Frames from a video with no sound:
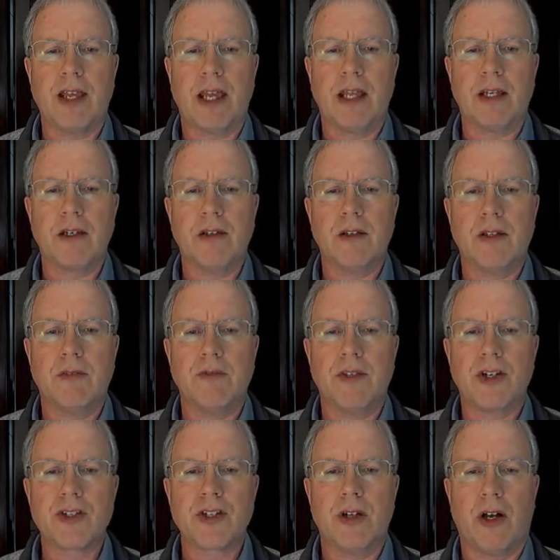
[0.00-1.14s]
and
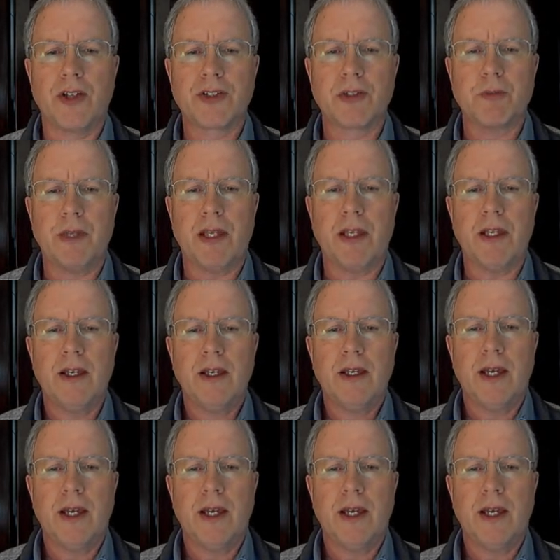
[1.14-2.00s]
there should also be